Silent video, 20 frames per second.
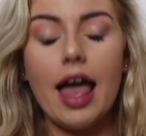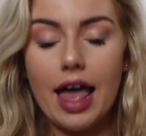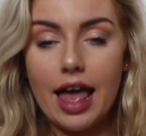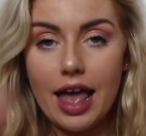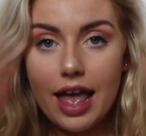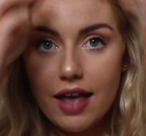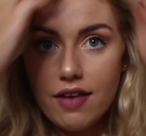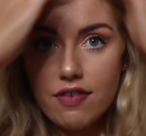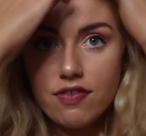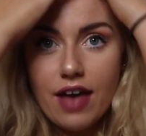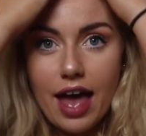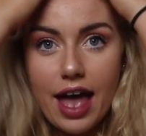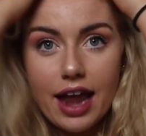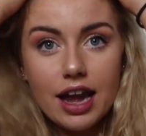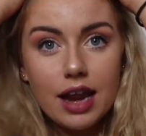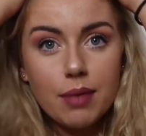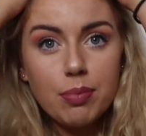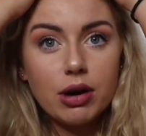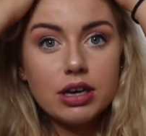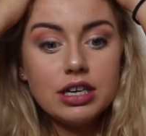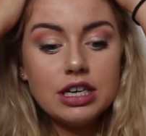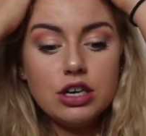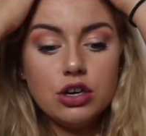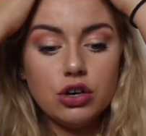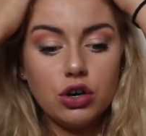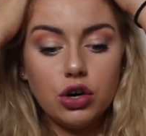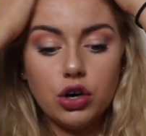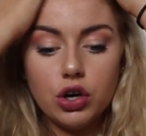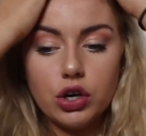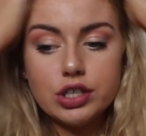if anybody
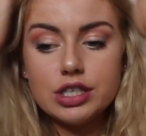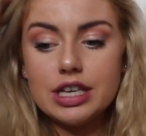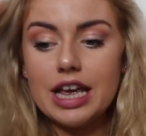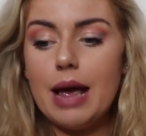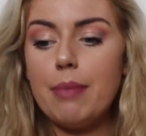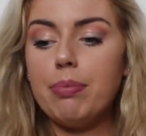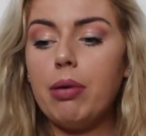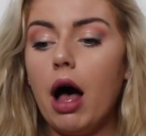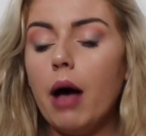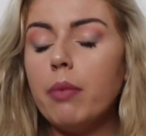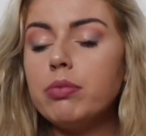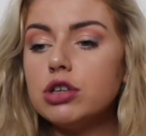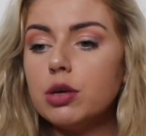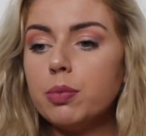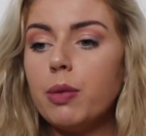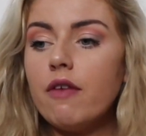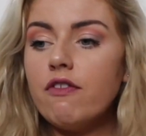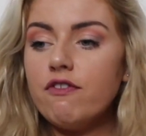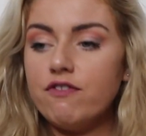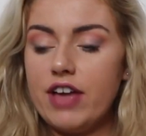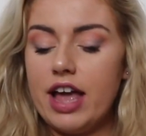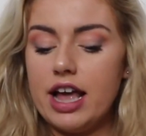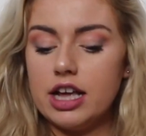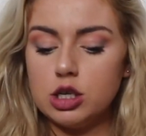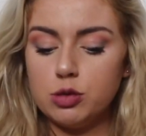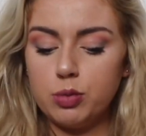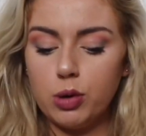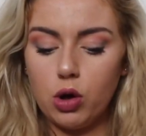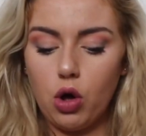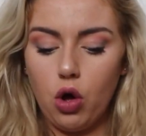knows, it pops up on
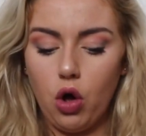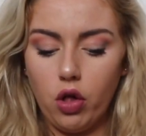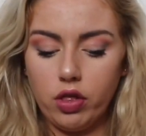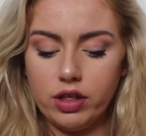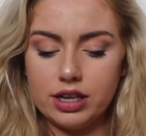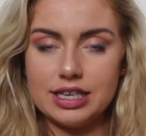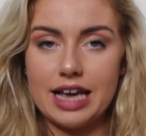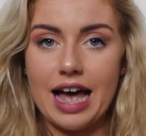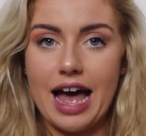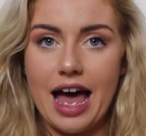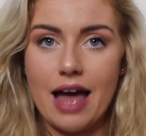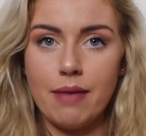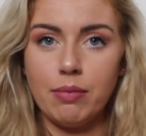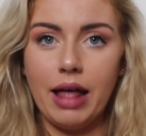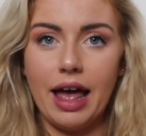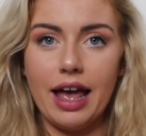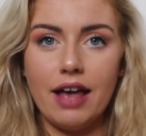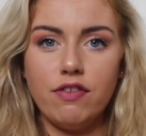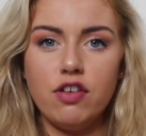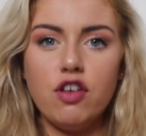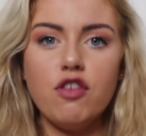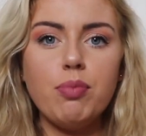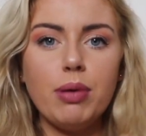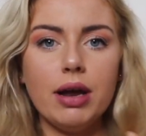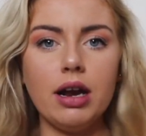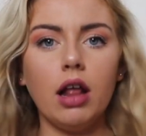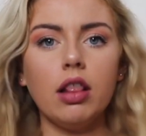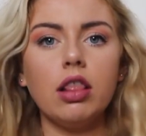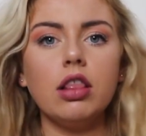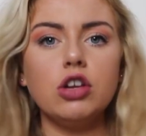Facebook all the time. Like, if you've
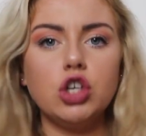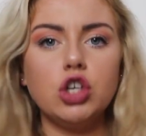been on